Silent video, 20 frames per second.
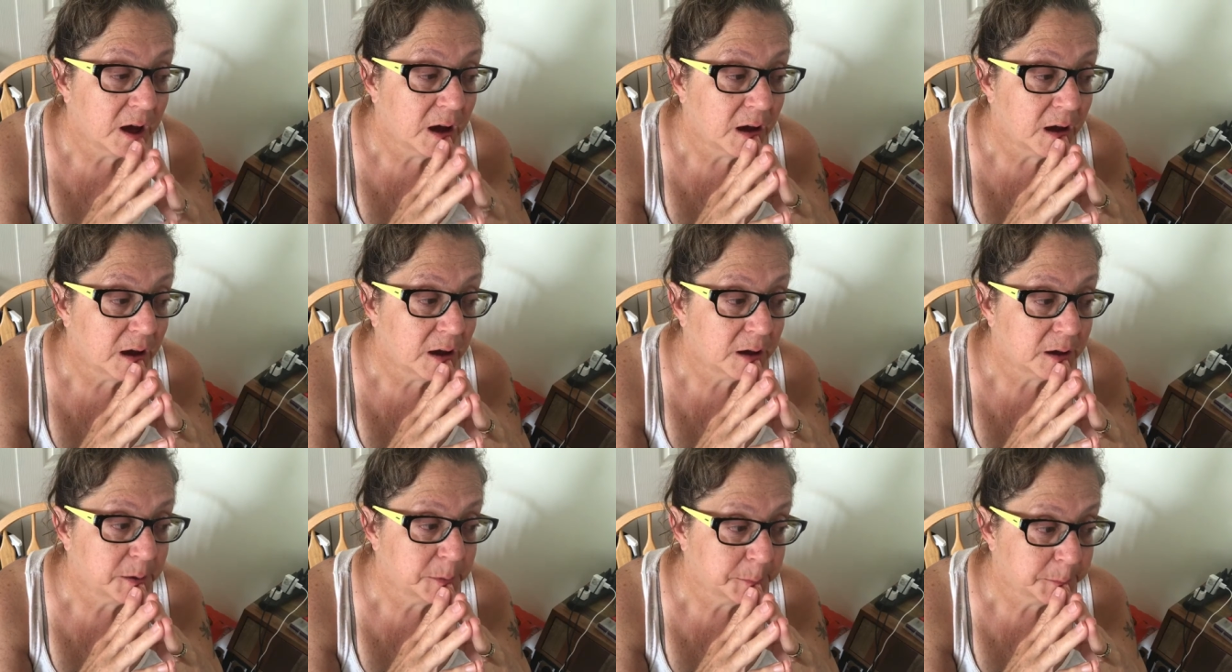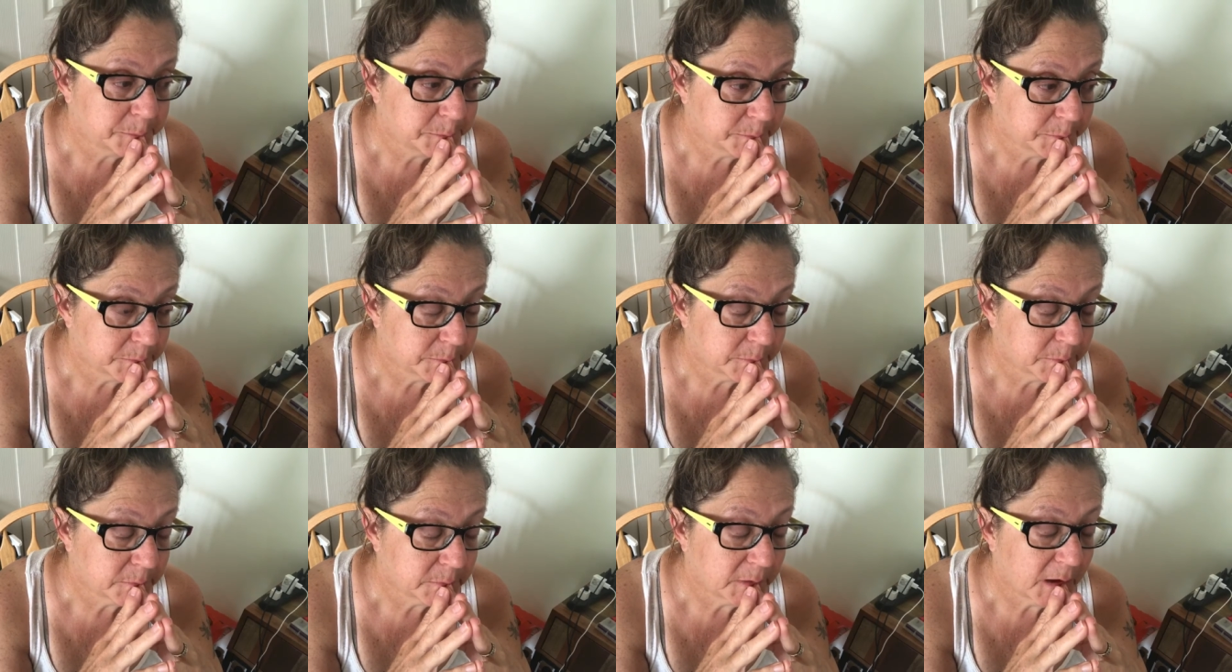um,
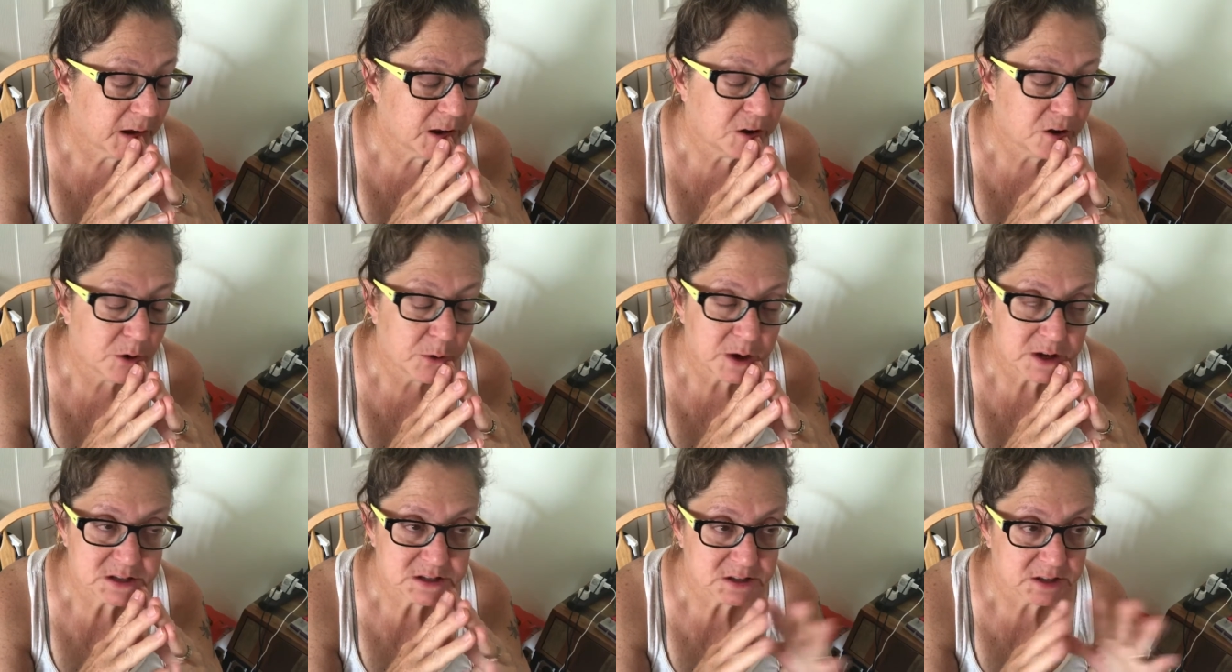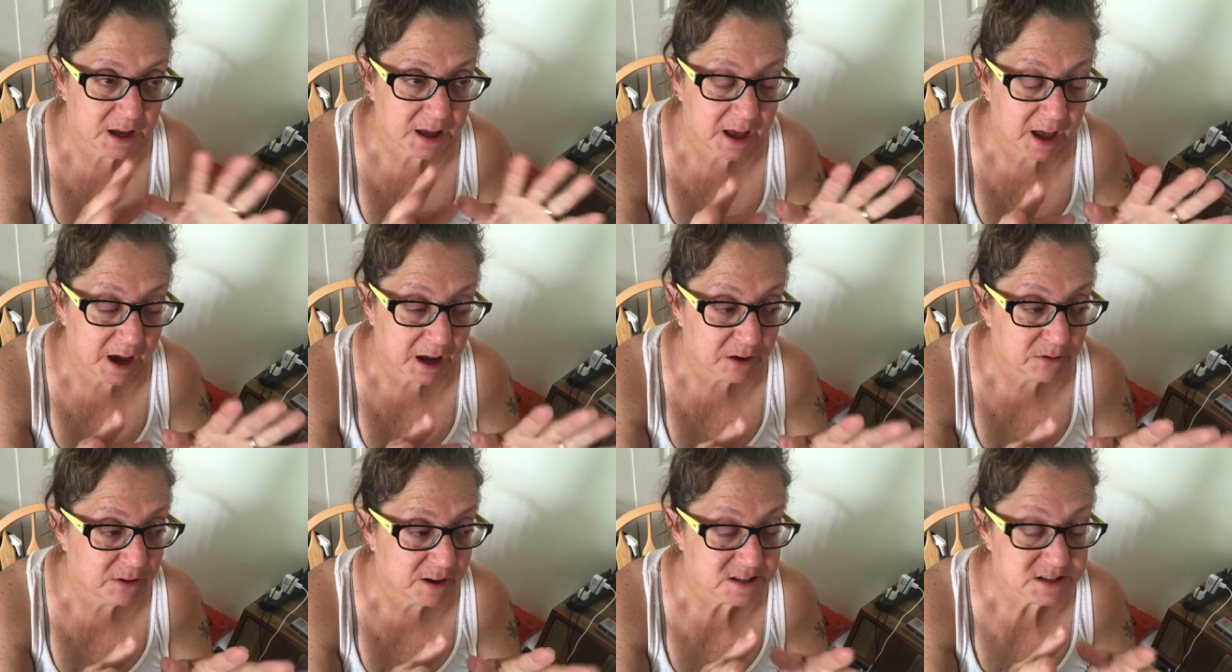I know I,
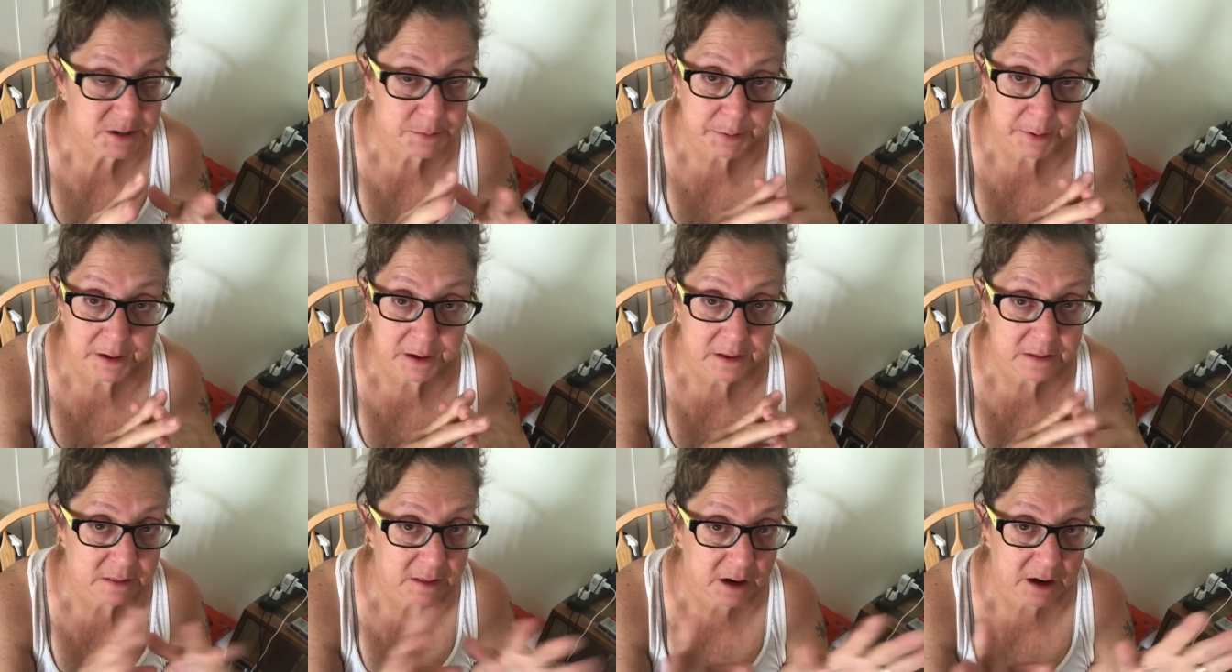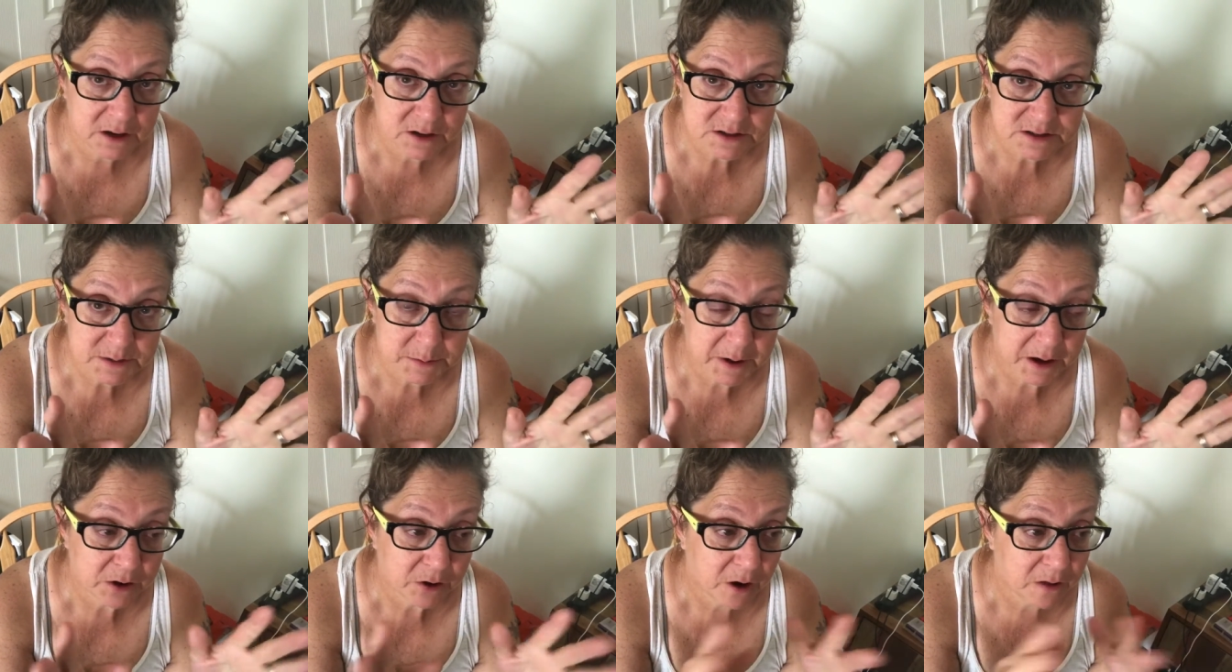had a recipe that I used to
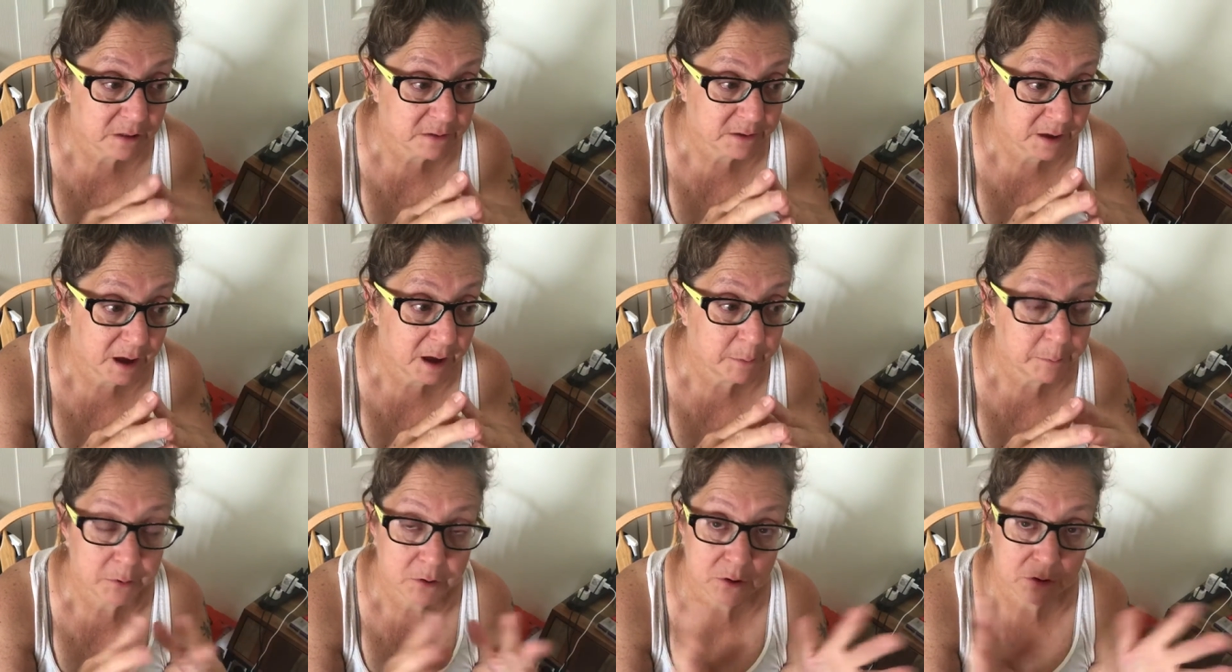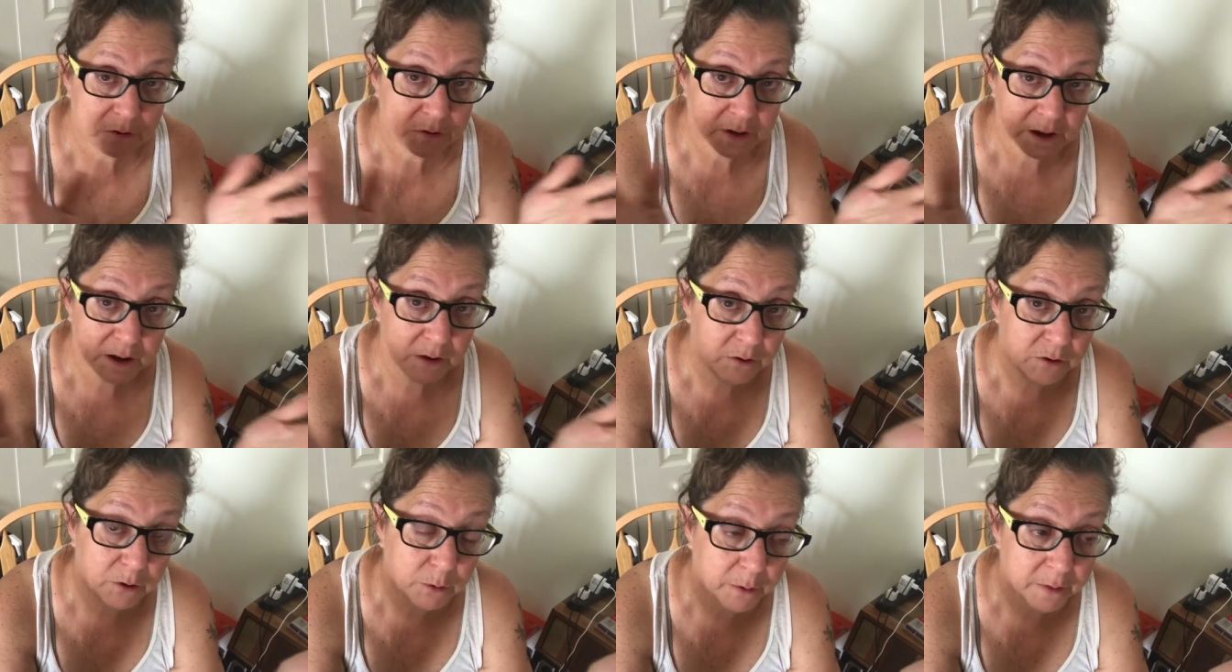make all the time because I
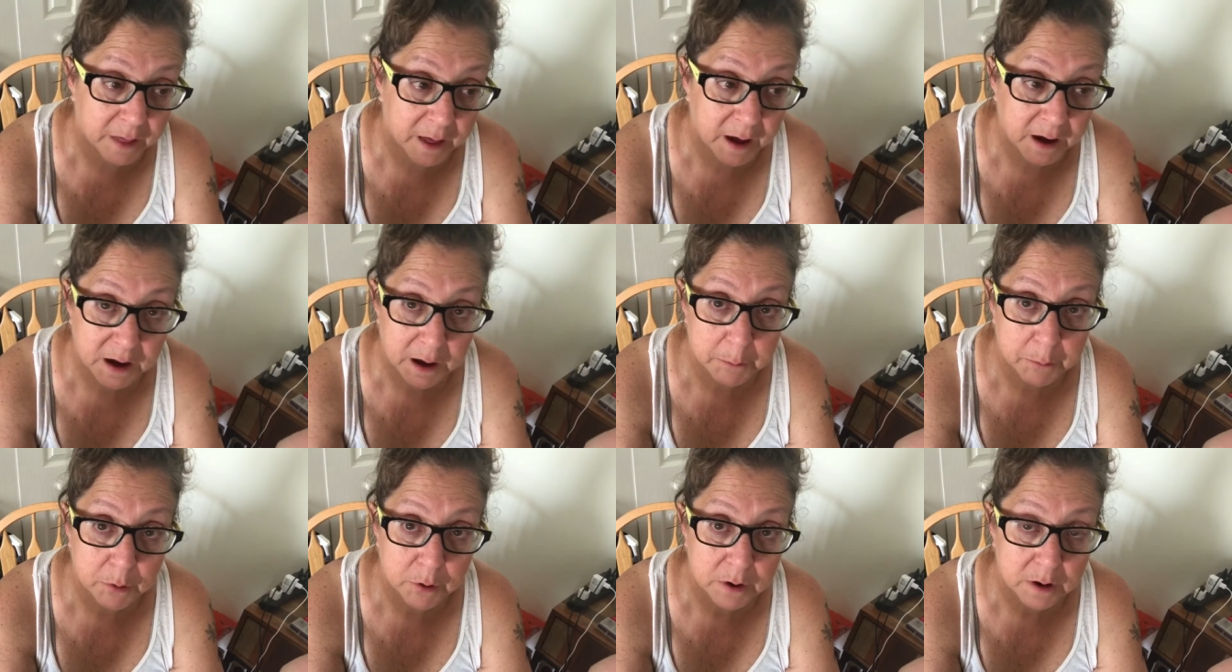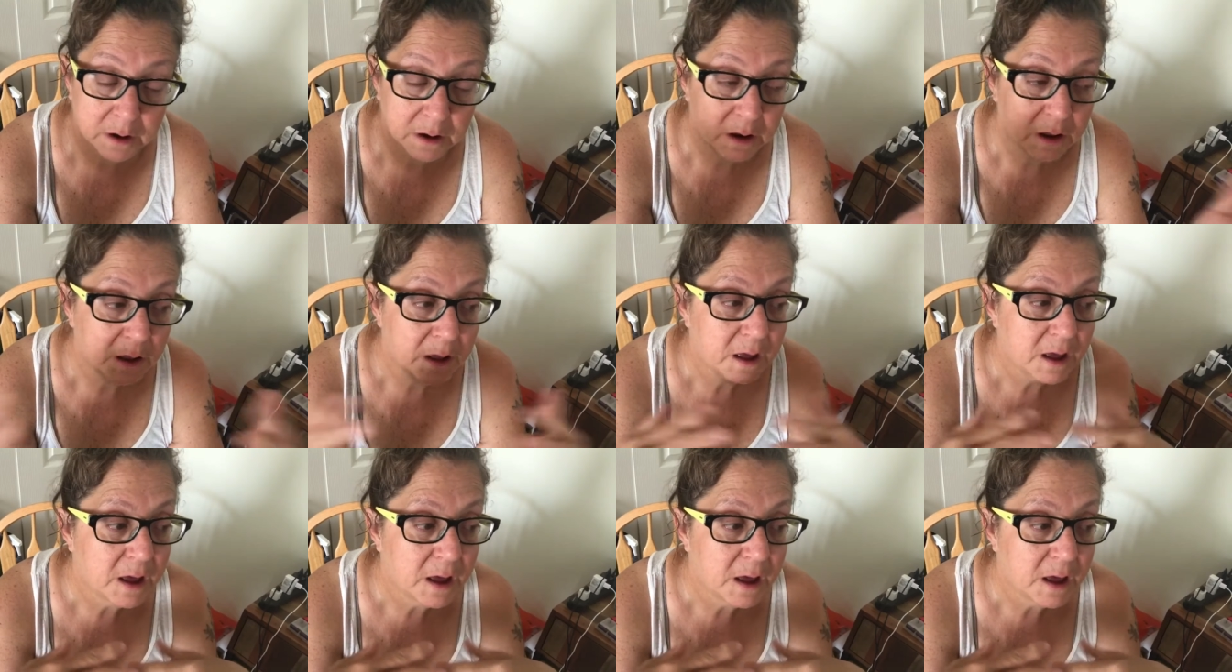don't know where the heck I put it.